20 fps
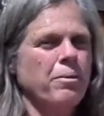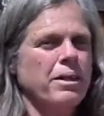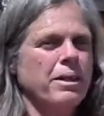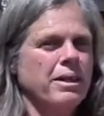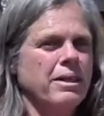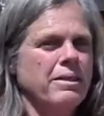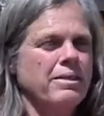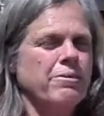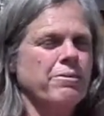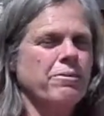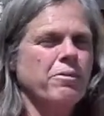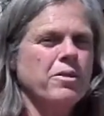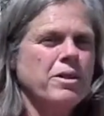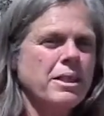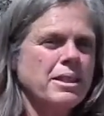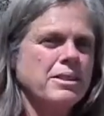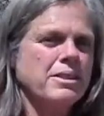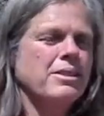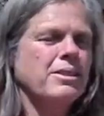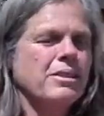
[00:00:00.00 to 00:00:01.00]
when it
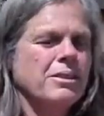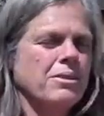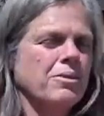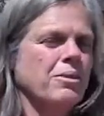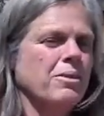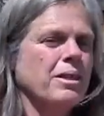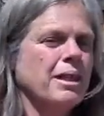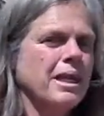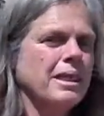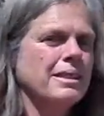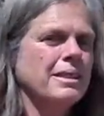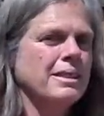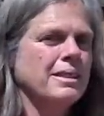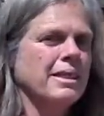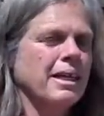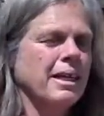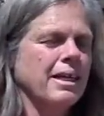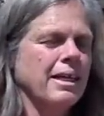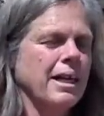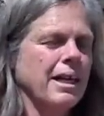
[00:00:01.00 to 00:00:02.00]
freezes, so glass
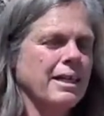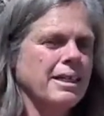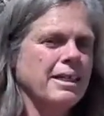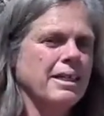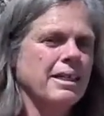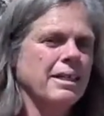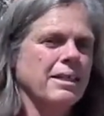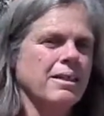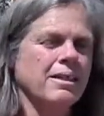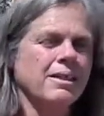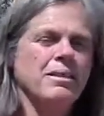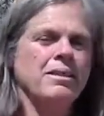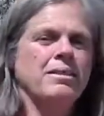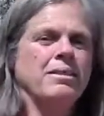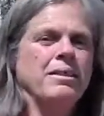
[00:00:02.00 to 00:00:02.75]
is not ideal.